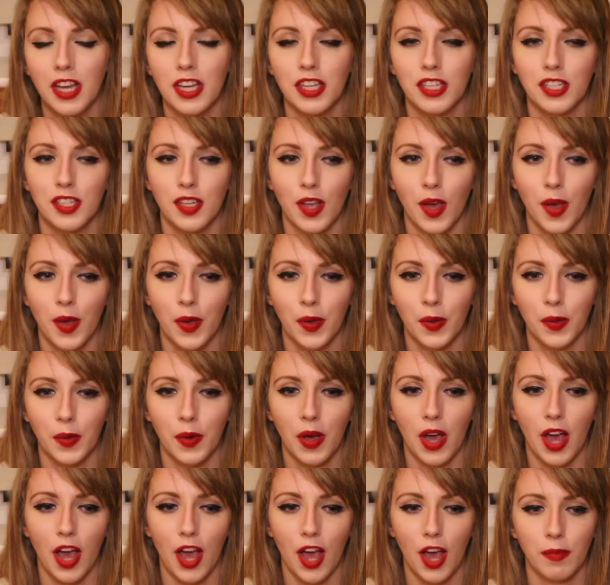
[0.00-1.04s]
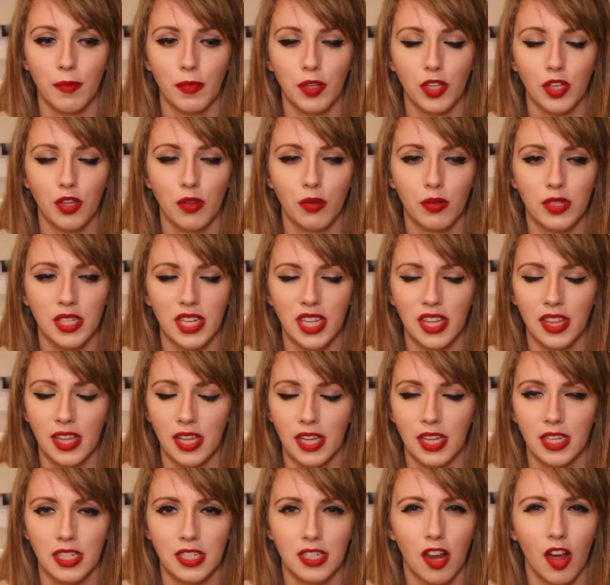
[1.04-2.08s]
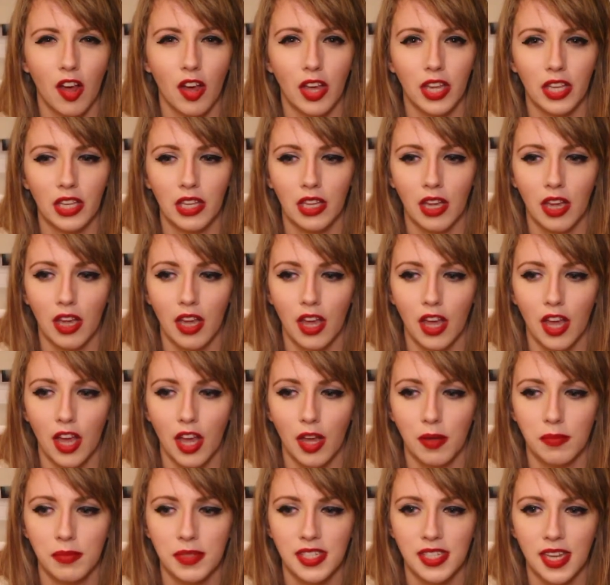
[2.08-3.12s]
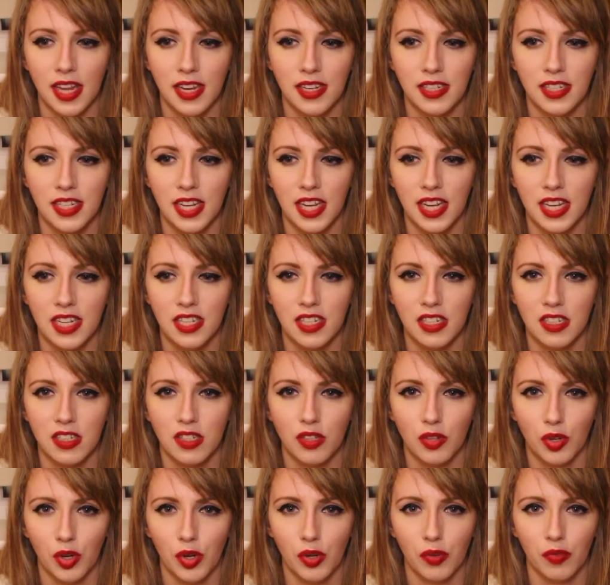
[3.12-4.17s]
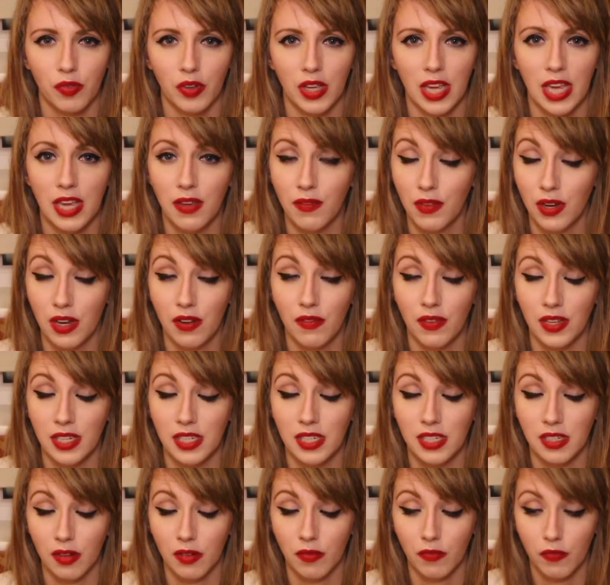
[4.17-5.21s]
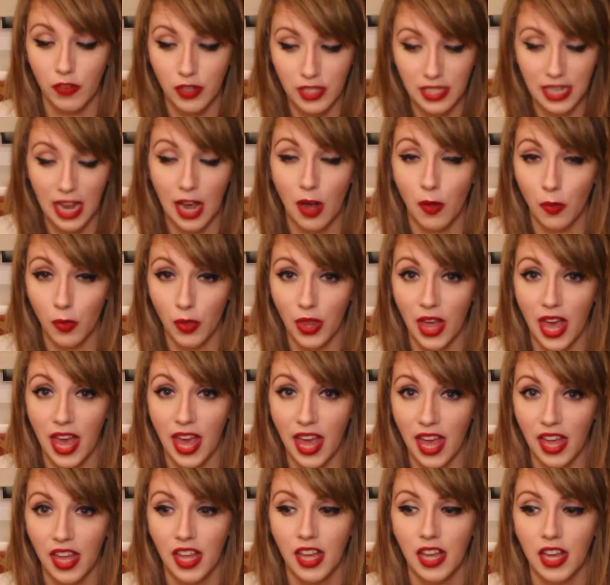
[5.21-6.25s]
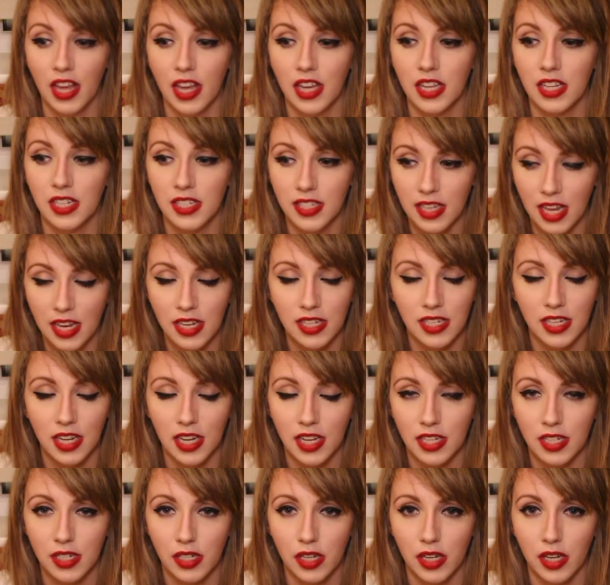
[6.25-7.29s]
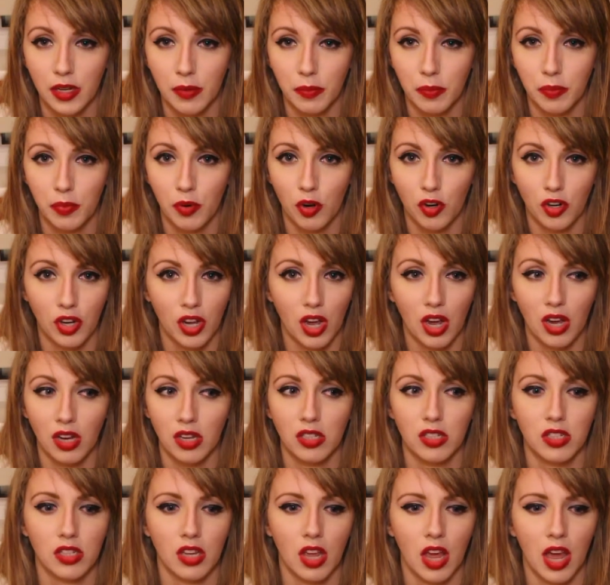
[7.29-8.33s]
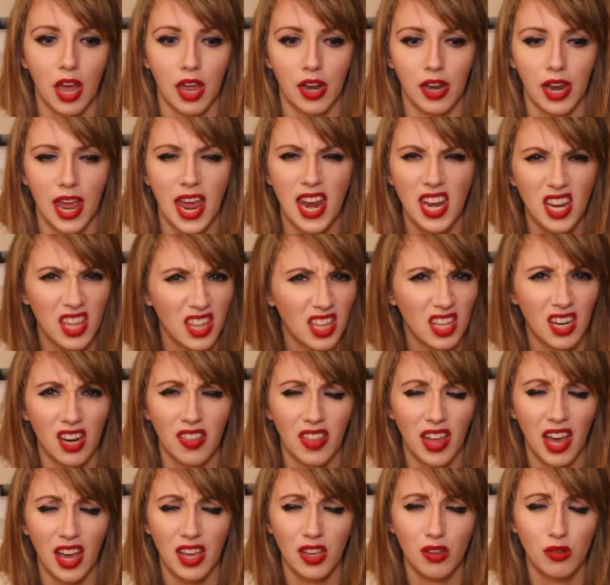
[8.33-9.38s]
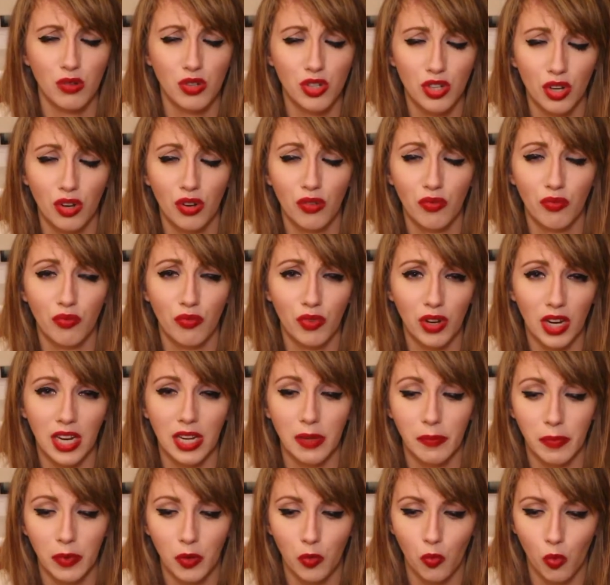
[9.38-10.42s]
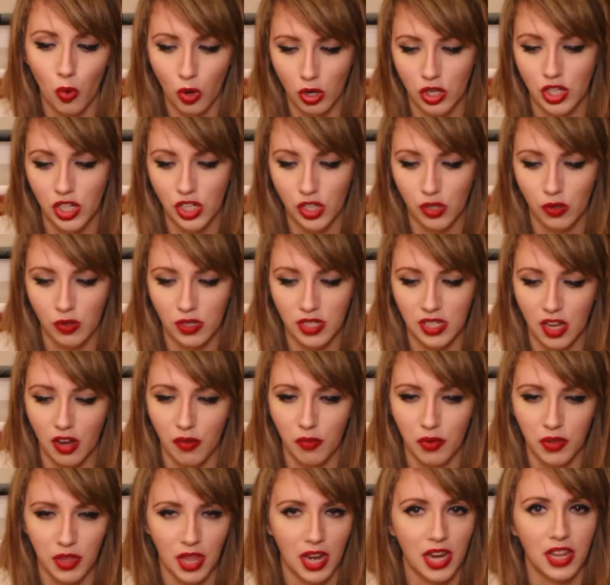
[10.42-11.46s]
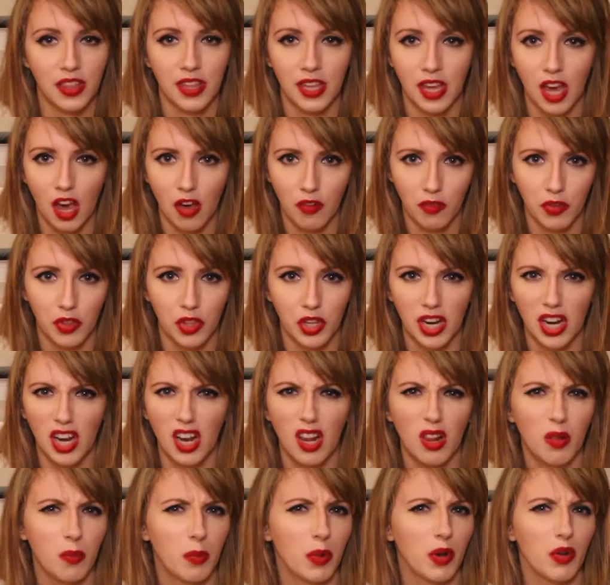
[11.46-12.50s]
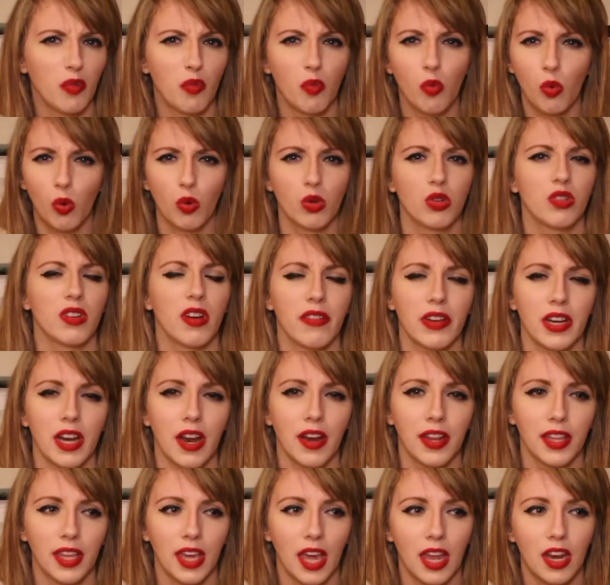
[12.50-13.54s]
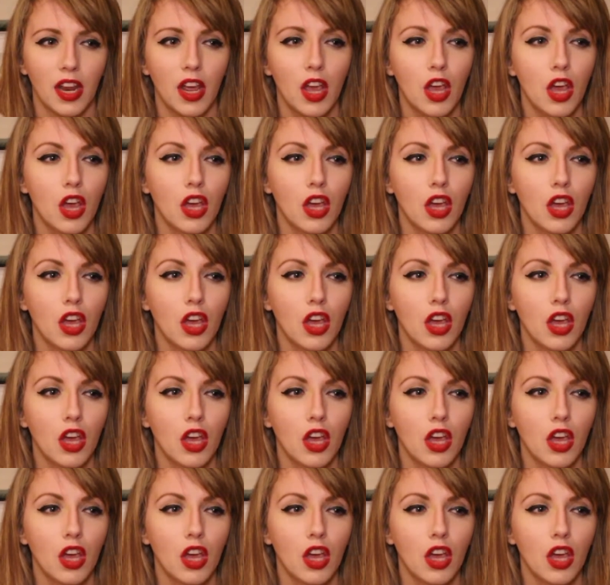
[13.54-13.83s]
So using things like scented, sort of, even if it's for down there, scented products and anything like that, you shouldn't really be washing yourself with anything other than a little bit of water every now and again.